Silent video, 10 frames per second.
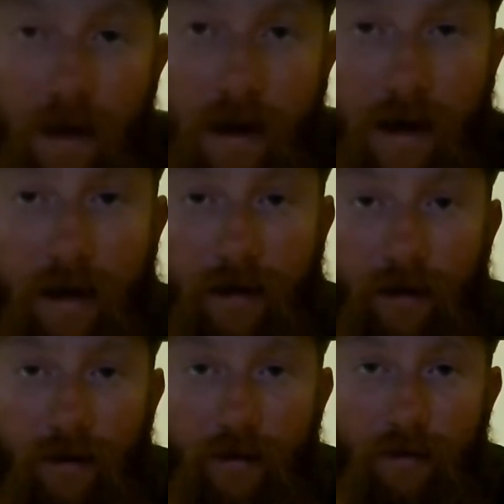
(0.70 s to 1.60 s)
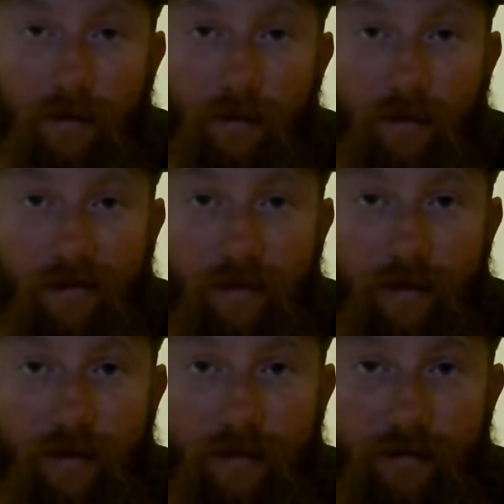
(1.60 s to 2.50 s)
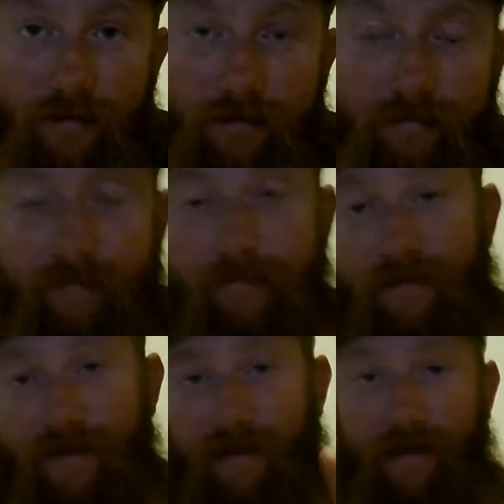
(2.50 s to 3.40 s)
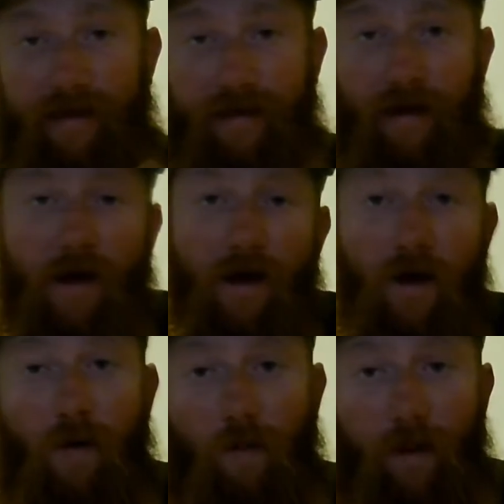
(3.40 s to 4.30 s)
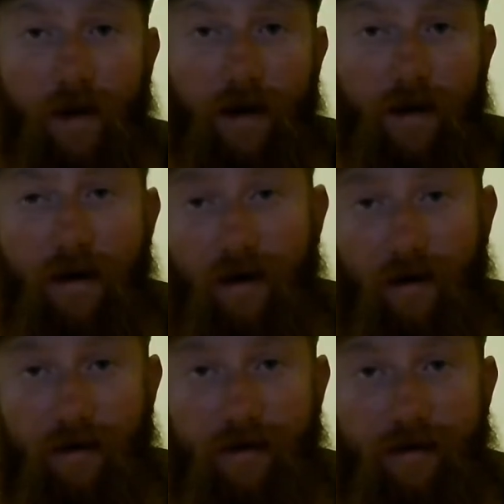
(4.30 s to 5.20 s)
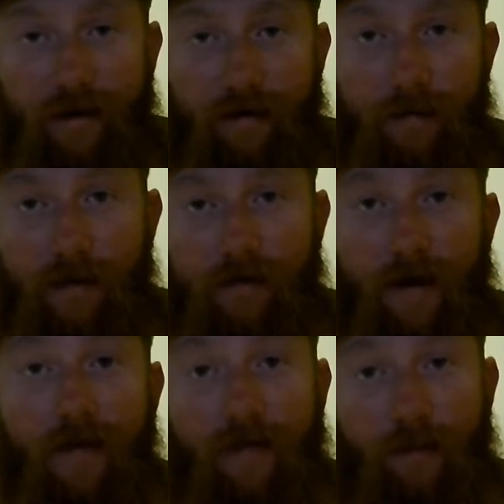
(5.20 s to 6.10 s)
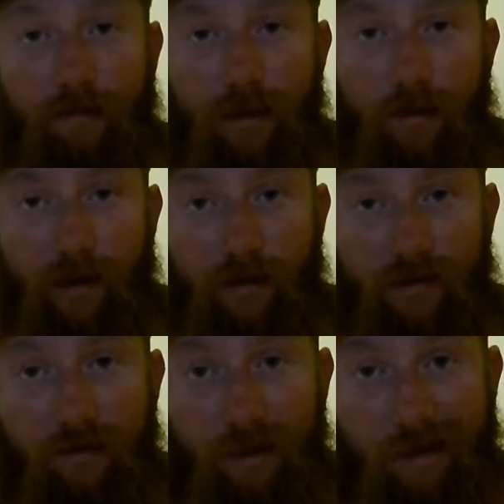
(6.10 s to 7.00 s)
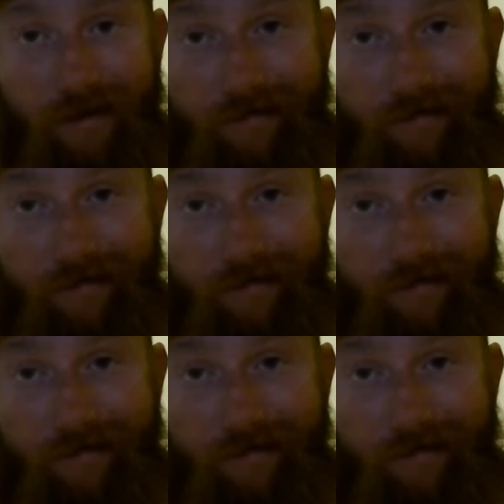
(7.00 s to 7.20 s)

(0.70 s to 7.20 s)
Hello everyone. Today we are going to talk about the bluegill spawn.